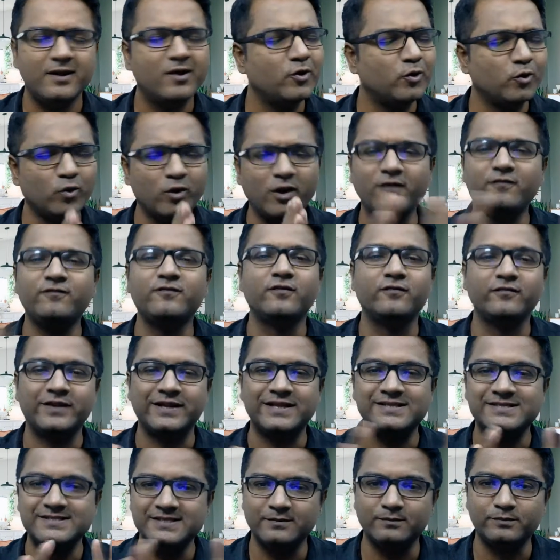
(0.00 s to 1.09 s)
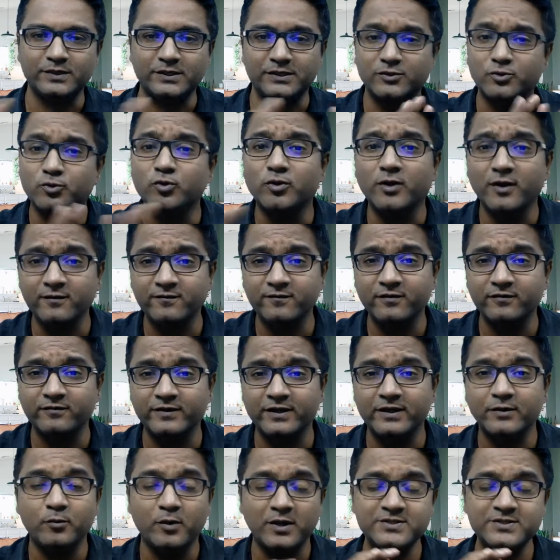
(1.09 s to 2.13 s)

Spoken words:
Rule of 15, simple rule of 15.